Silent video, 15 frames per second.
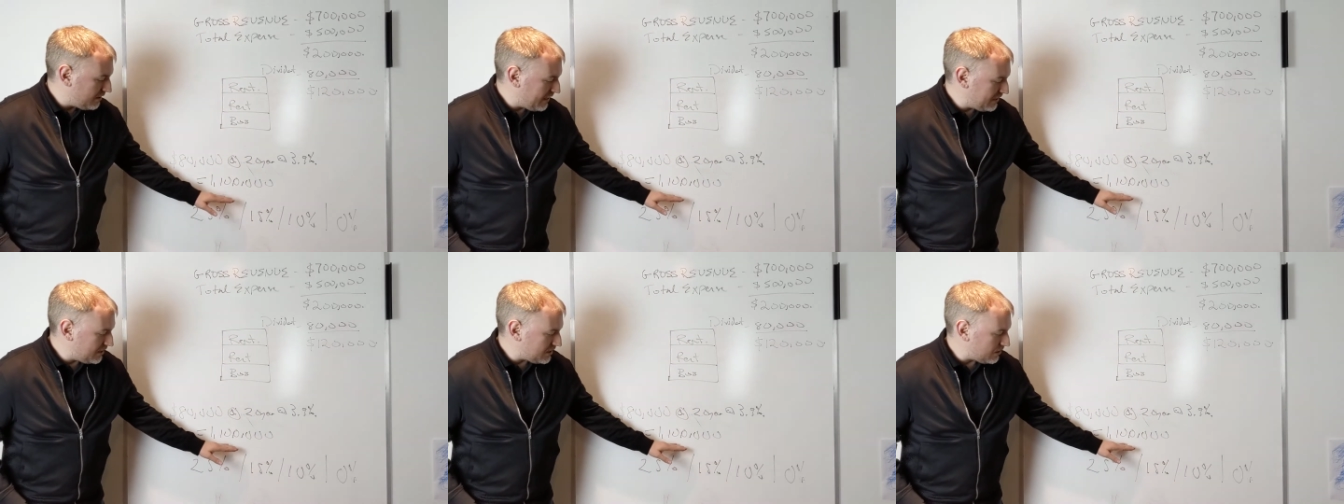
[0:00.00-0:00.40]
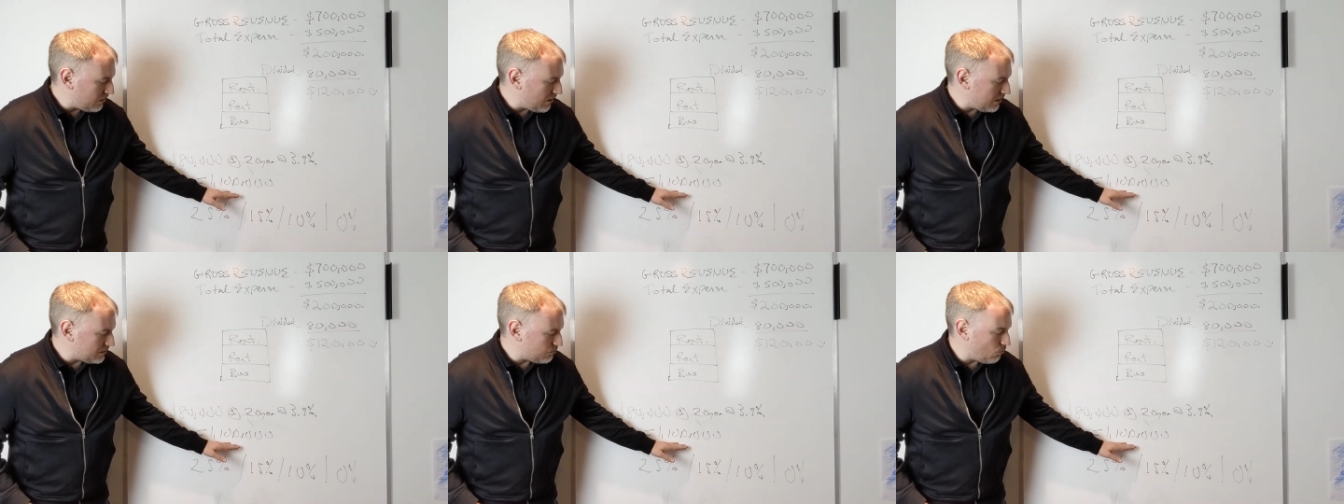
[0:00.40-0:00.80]
they just
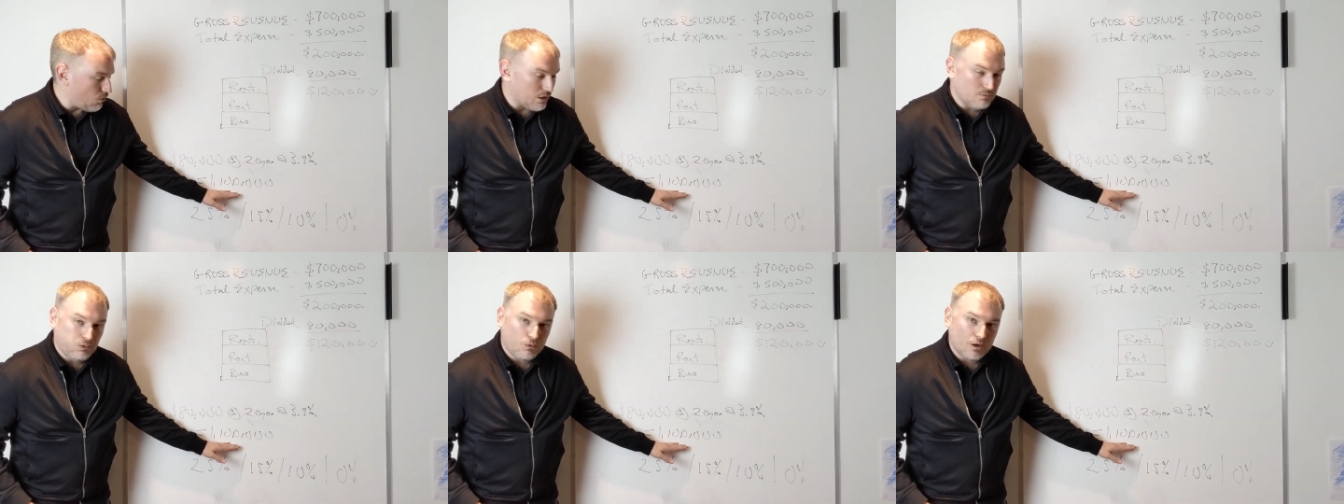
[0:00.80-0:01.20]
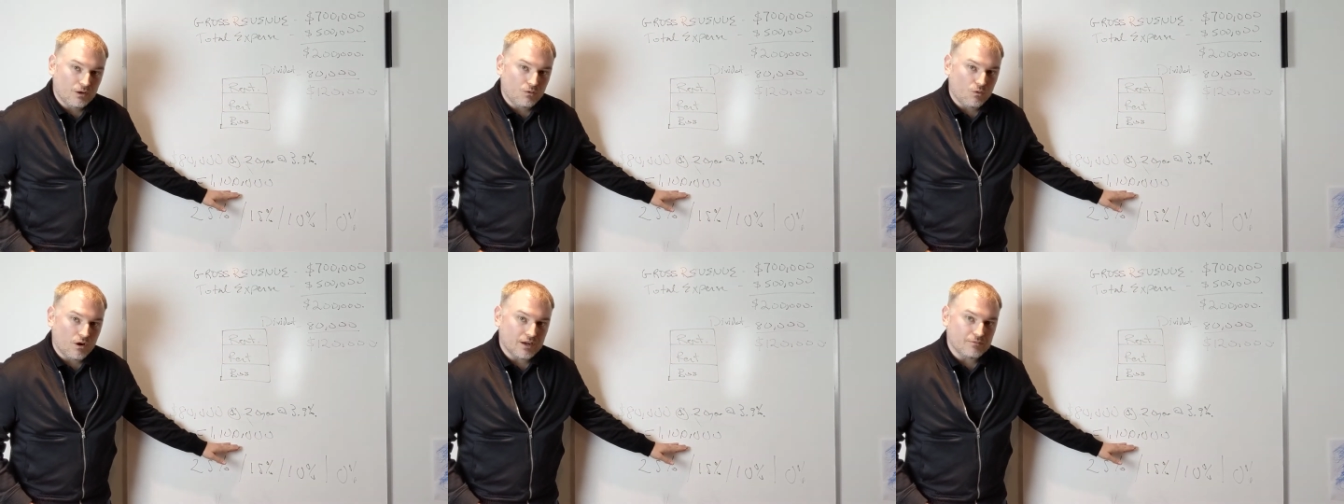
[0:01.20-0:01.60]
lost one
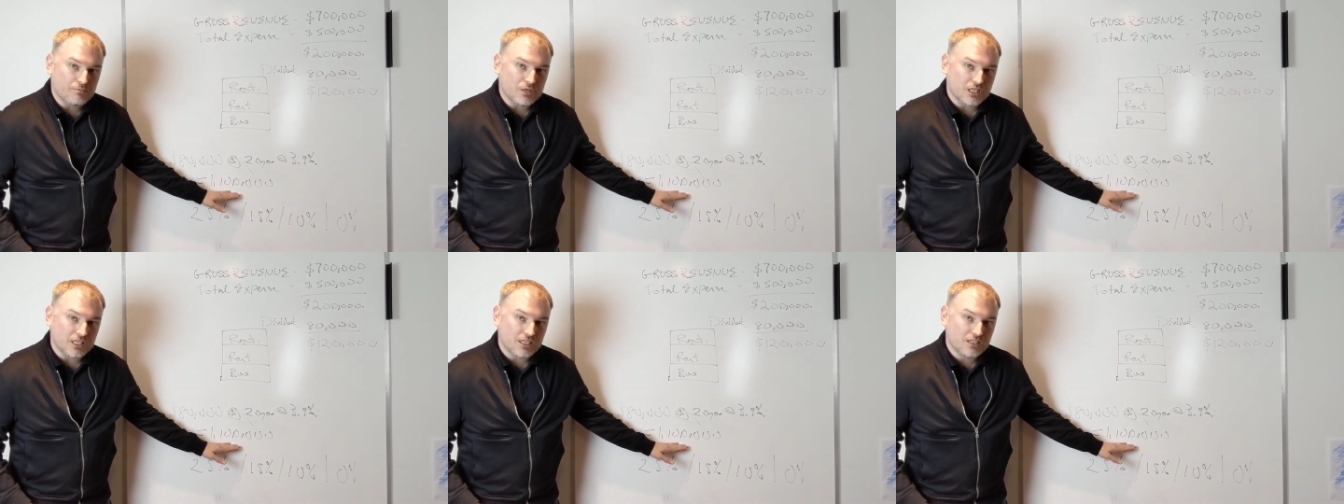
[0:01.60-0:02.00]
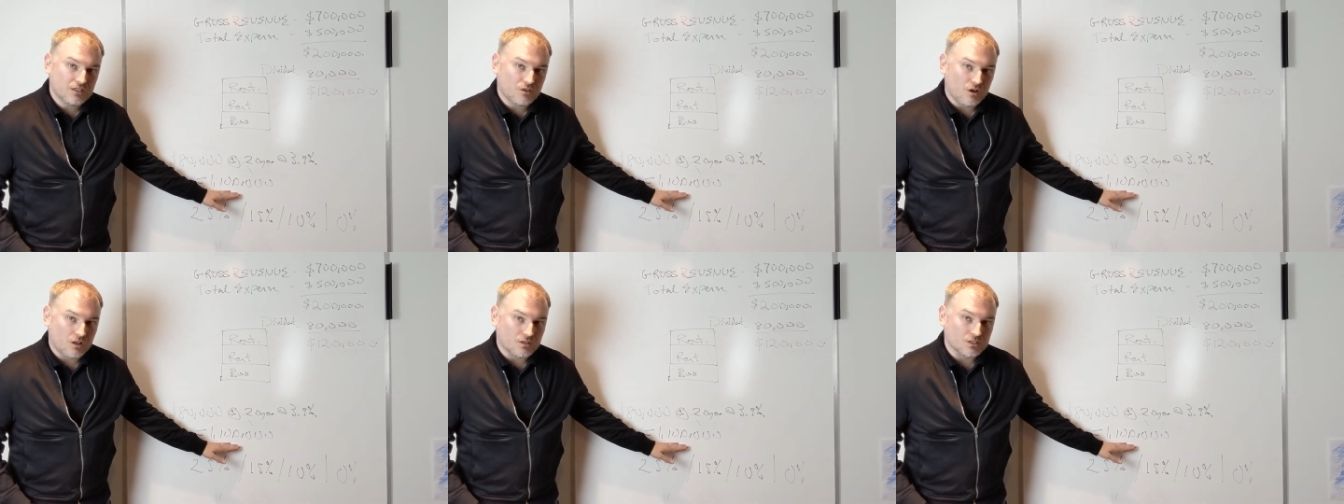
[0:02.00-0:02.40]
point one
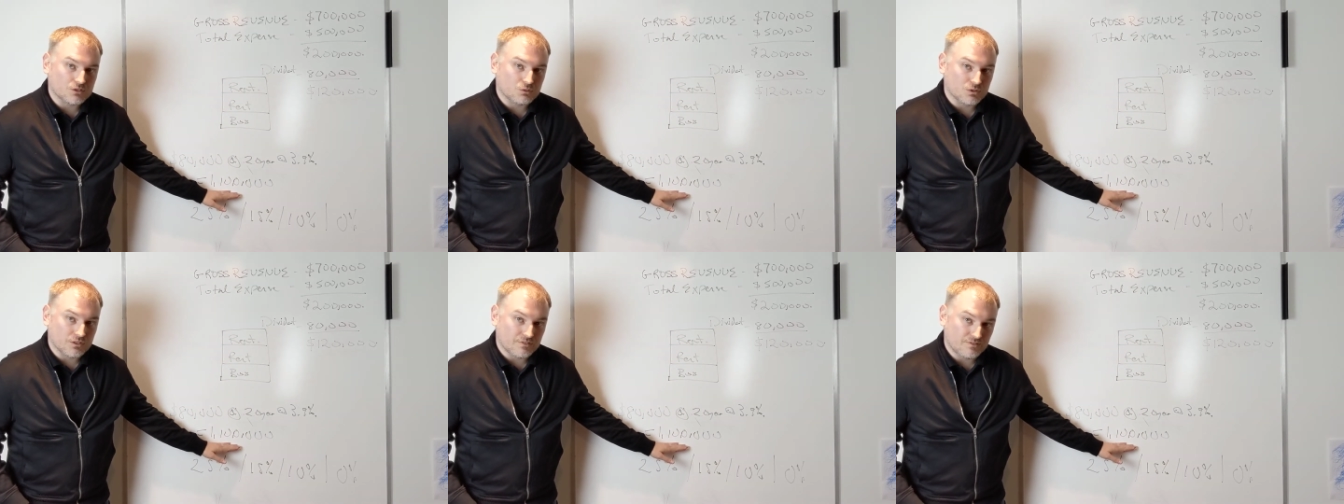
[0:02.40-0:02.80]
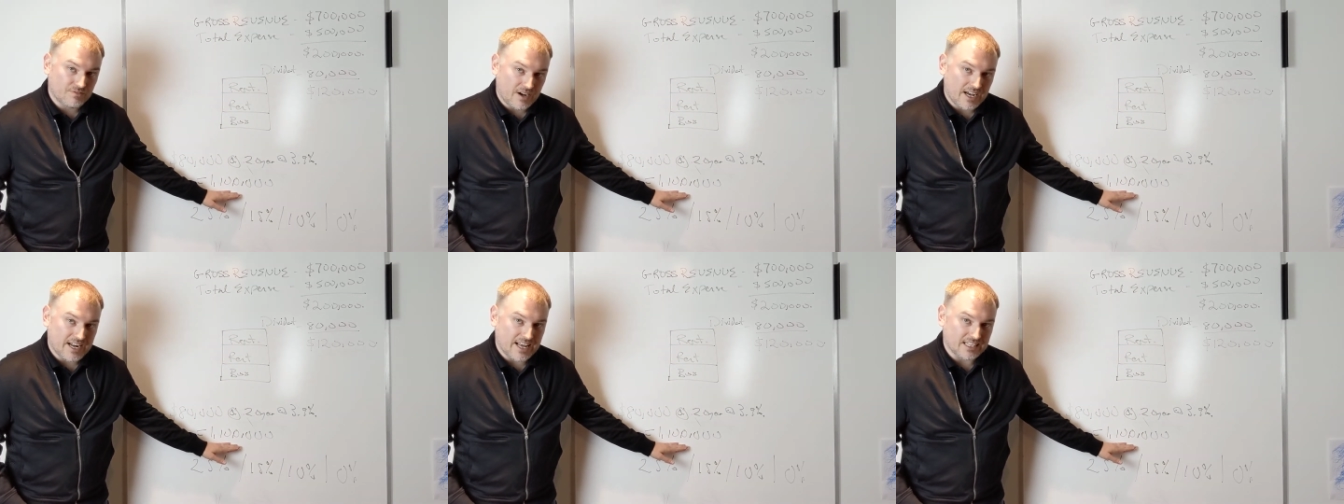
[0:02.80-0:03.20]
million dollars worth of
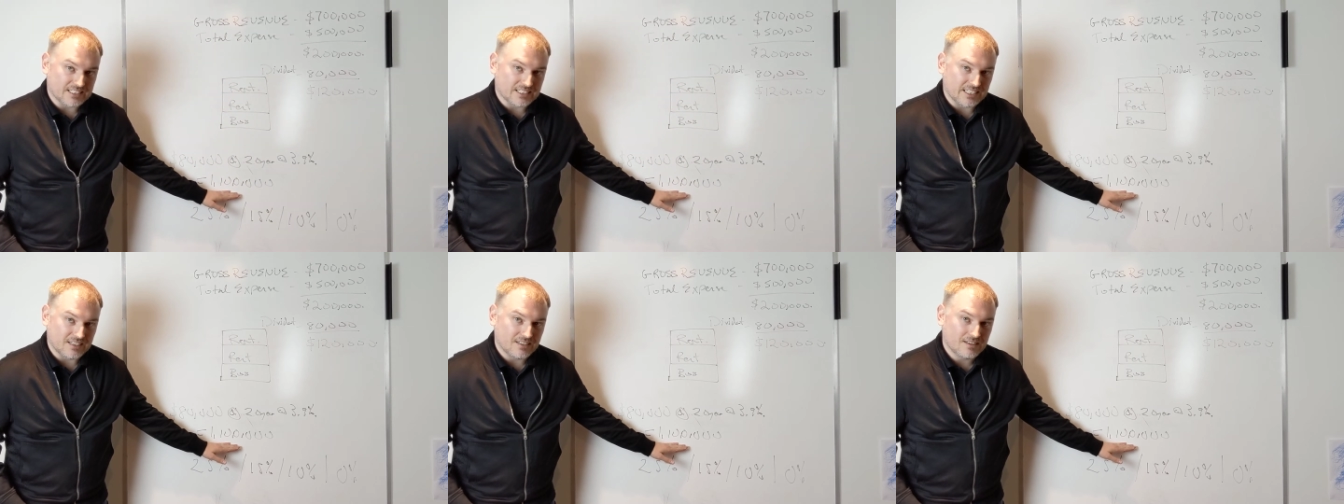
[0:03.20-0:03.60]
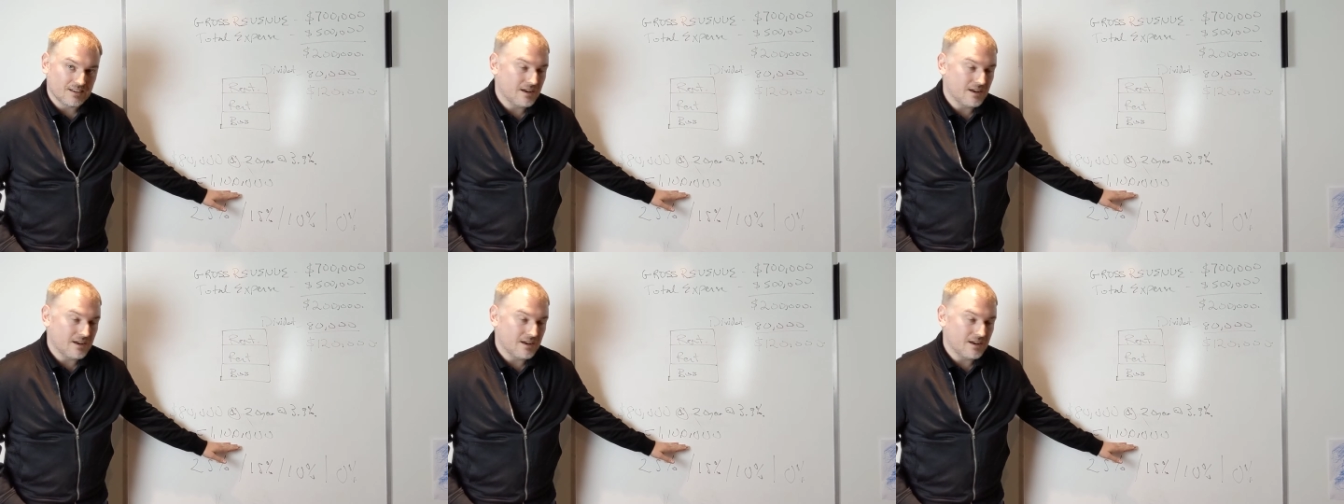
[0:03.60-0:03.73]
financing